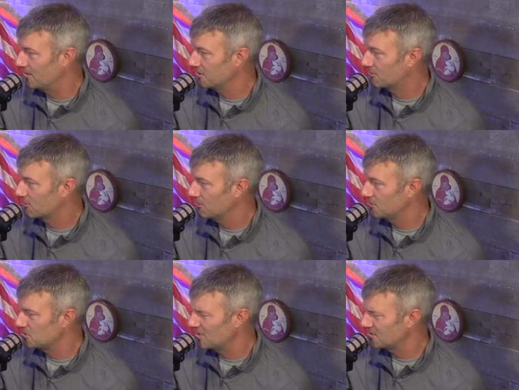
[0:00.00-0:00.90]

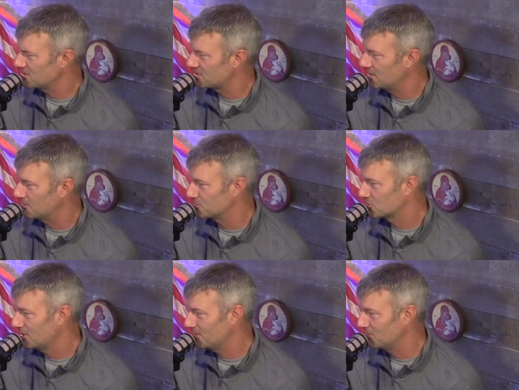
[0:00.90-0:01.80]
Encourage you, not just yell and
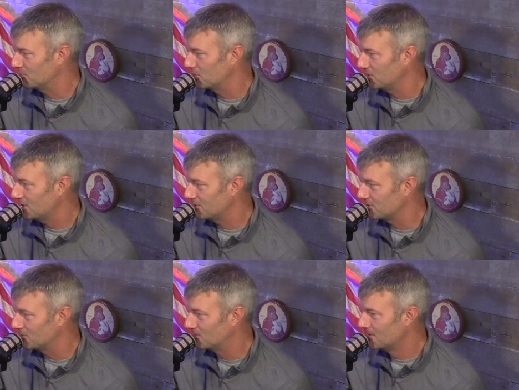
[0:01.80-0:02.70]
scream at you and belittle
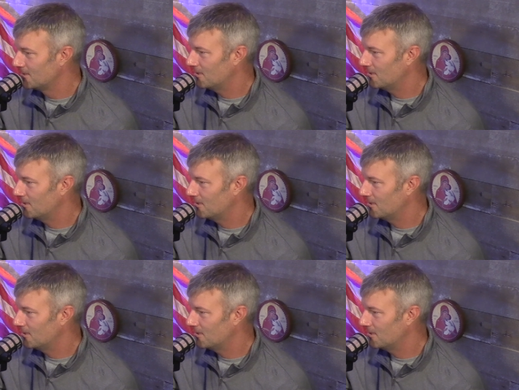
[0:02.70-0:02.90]
you,